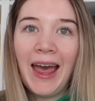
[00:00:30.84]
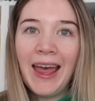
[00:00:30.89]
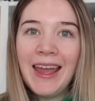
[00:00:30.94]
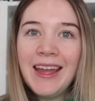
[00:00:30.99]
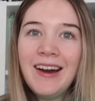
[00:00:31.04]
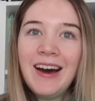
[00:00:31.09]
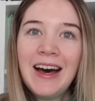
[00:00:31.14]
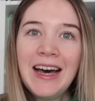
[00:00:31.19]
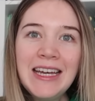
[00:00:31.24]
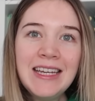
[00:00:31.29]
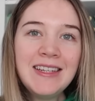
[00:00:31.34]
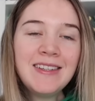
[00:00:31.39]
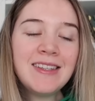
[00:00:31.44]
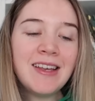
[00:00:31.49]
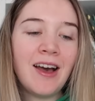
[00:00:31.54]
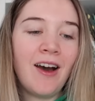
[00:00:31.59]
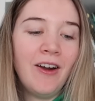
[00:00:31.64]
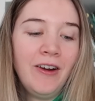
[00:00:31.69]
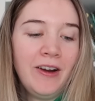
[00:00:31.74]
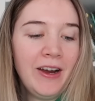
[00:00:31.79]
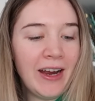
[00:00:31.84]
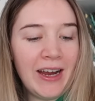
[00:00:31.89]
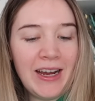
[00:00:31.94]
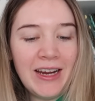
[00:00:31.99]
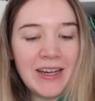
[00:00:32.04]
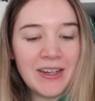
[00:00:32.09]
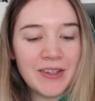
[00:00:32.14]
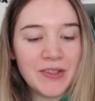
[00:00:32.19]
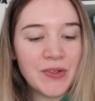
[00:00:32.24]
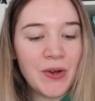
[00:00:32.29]
Hey guys!
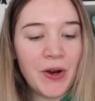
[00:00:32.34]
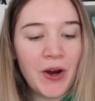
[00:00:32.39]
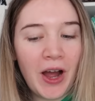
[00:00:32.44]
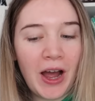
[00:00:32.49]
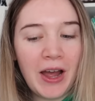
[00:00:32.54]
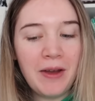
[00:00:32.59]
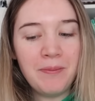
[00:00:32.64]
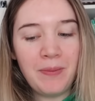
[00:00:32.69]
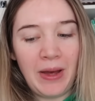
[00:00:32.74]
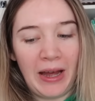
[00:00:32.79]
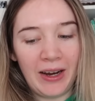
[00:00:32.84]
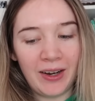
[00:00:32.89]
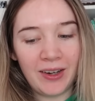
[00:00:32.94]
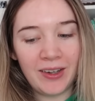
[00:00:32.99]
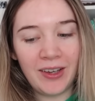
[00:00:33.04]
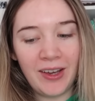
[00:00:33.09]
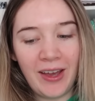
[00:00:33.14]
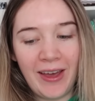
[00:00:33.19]
Okay, so I'm back